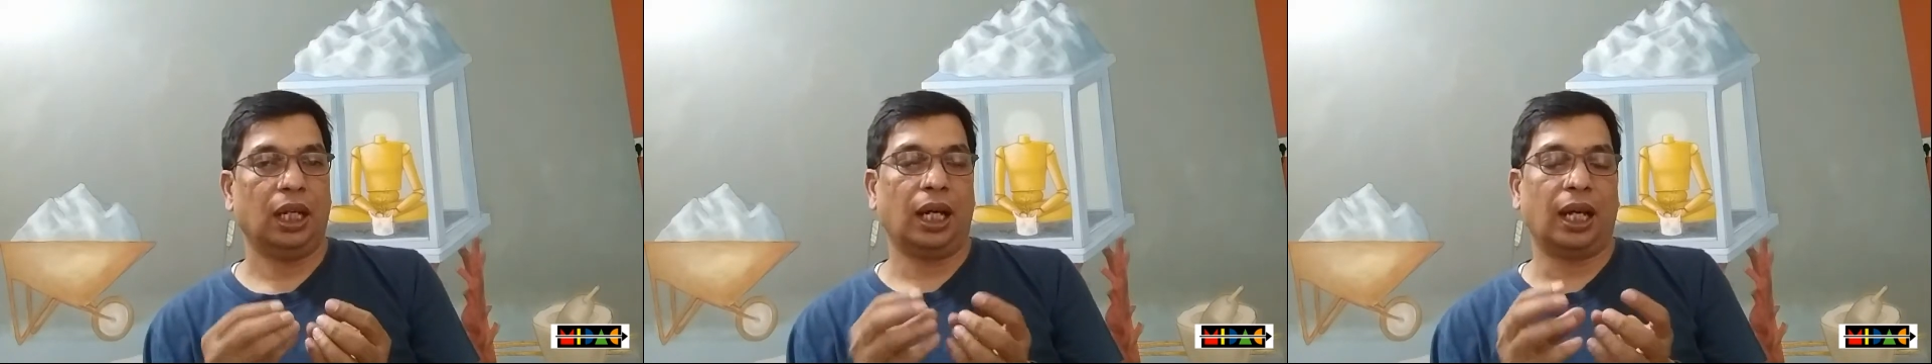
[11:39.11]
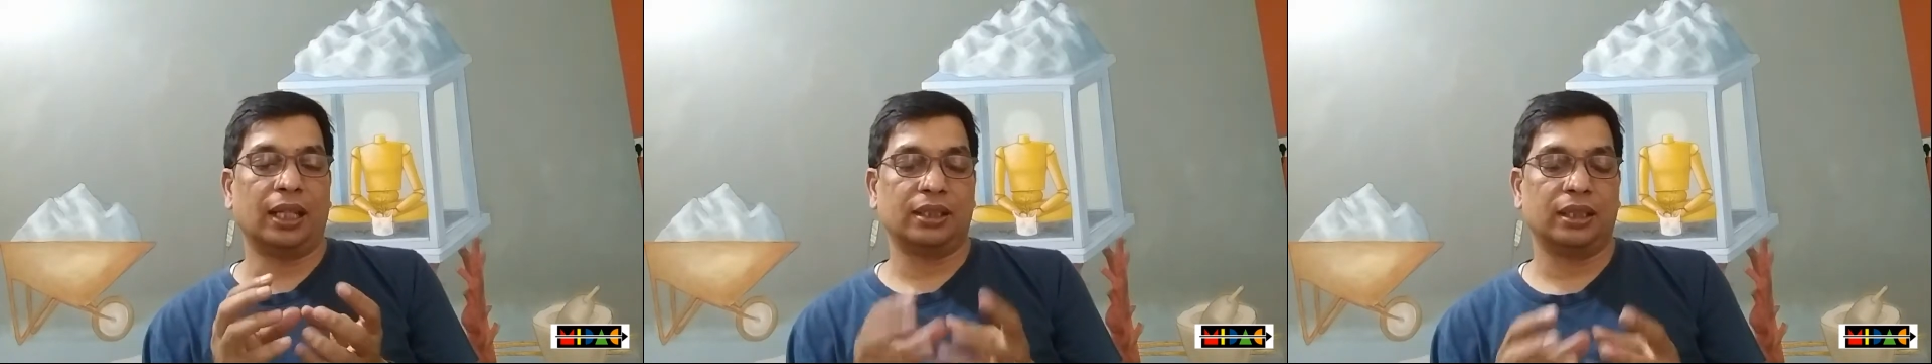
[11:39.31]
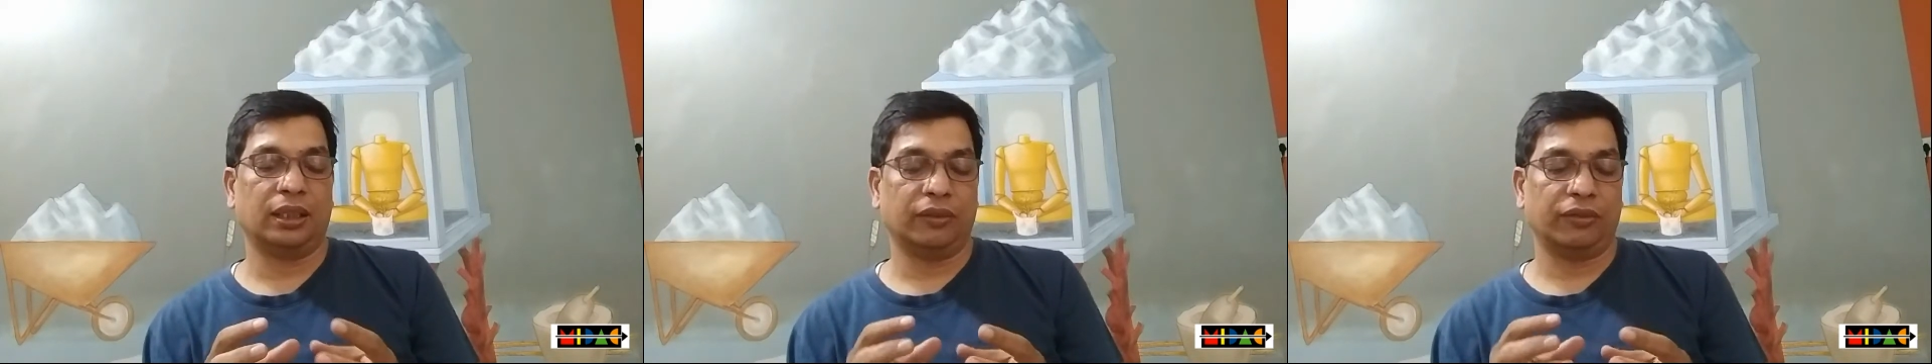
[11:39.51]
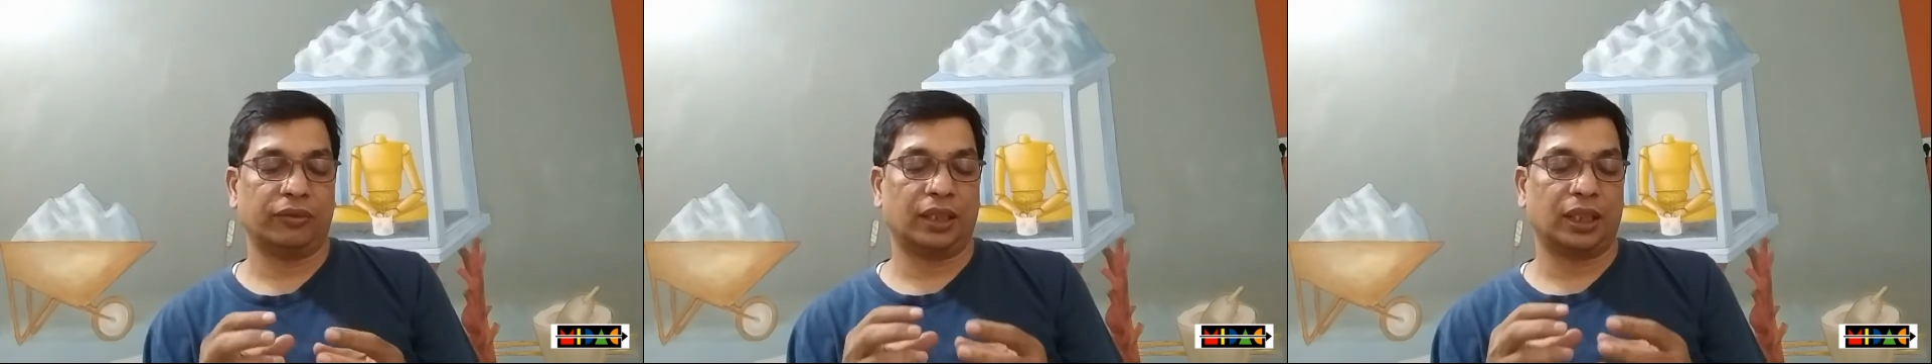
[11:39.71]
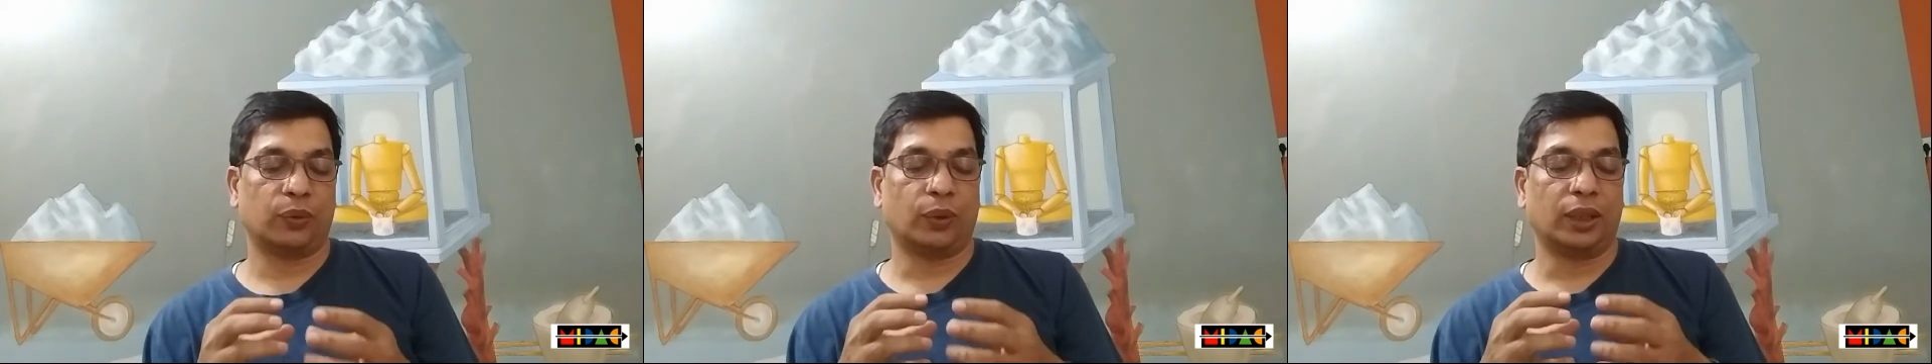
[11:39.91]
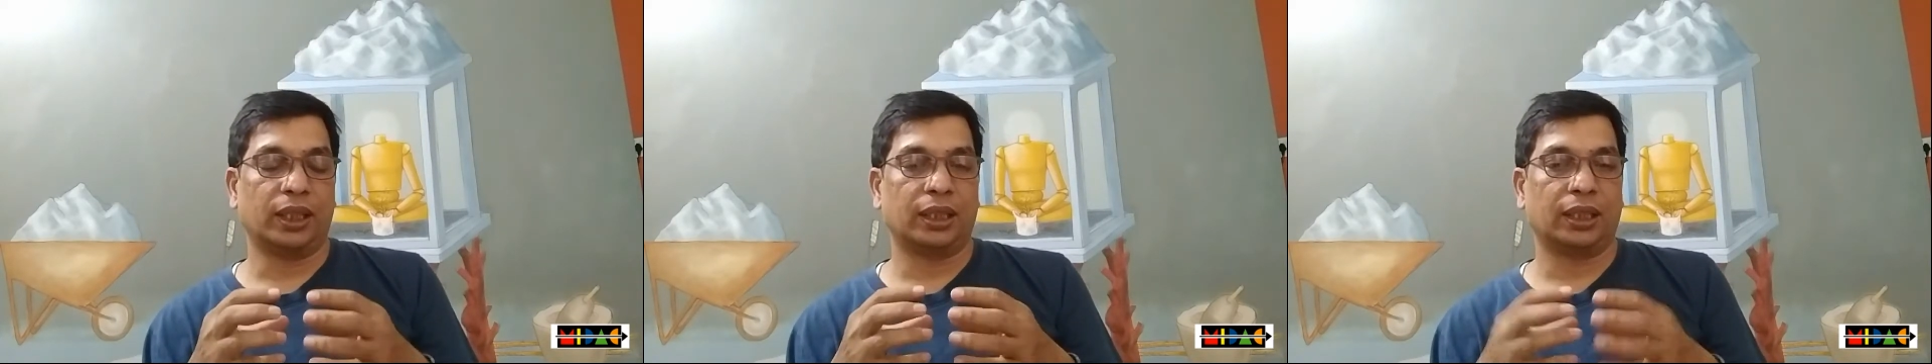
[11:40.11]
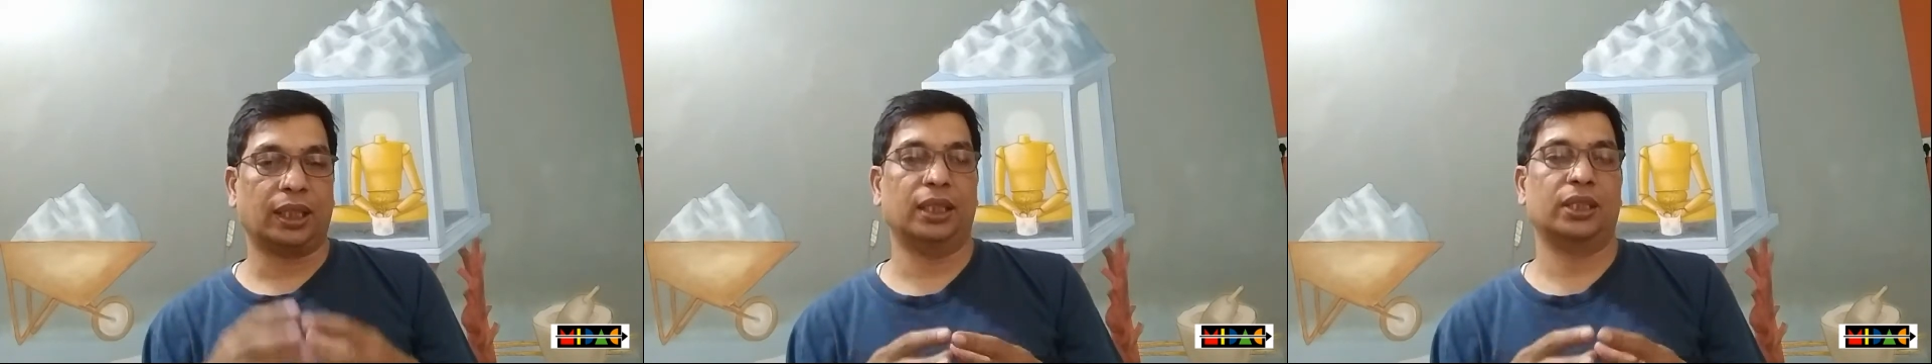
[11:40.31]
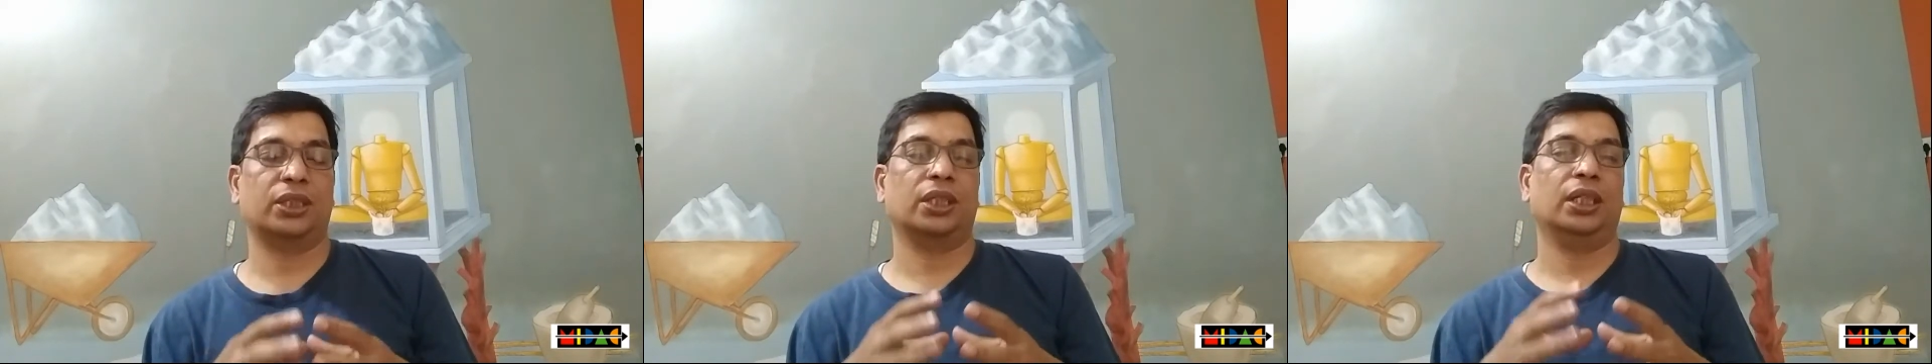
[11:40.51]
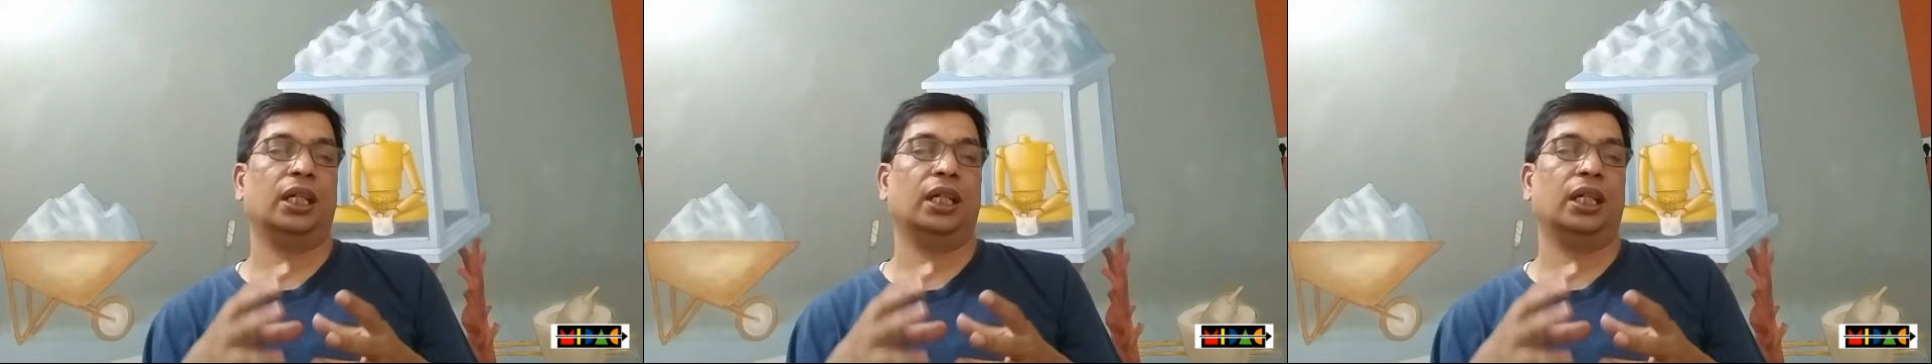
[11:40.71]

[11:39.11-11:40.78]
as if that one touch